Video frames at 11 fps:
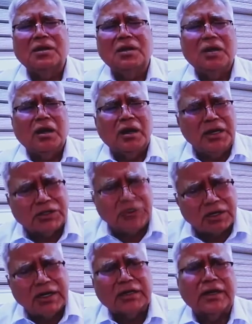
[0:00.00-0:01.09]

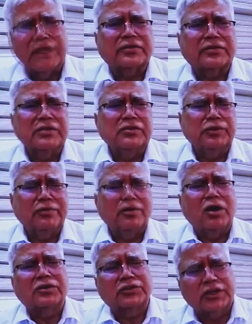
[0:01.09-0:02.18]
internet connections. We have
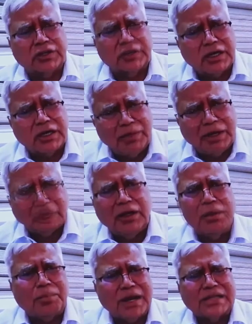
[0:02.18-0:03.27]
got 600 million
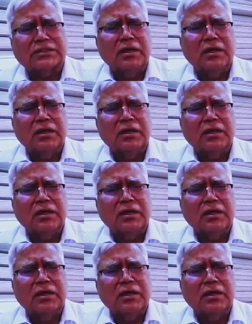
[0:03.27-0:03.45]
plus